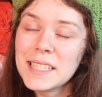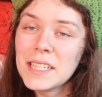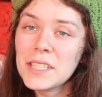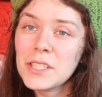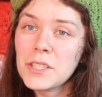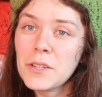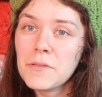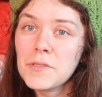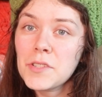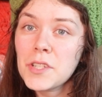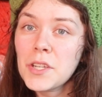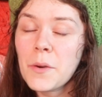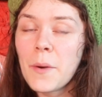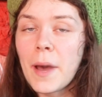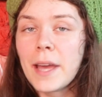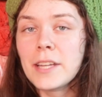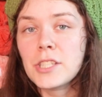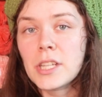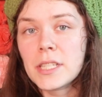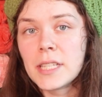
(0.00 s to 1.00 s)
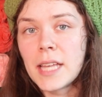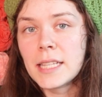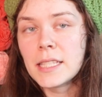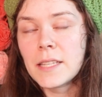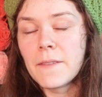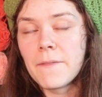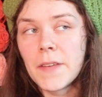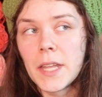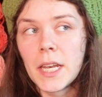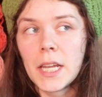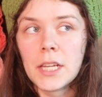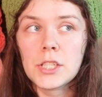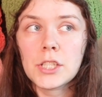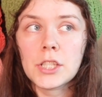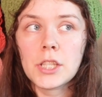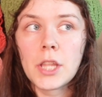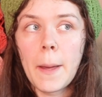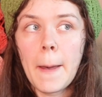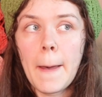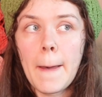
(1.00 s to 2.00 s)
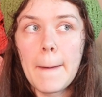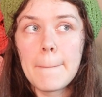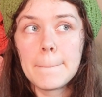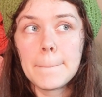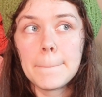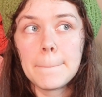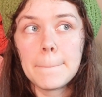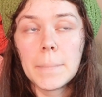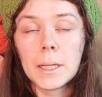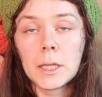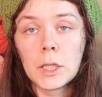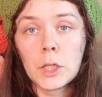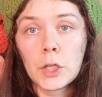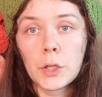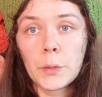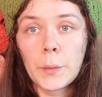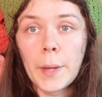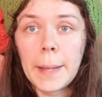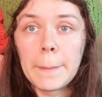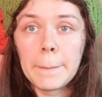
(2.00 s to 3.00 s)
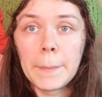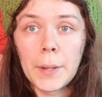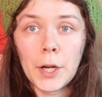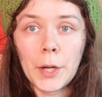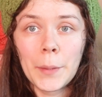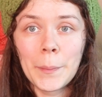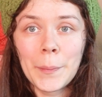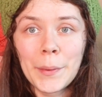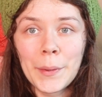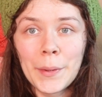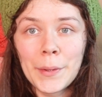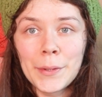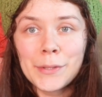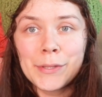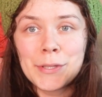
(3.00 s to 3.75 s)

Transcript: I showed you, I just had to finish the blue and purple.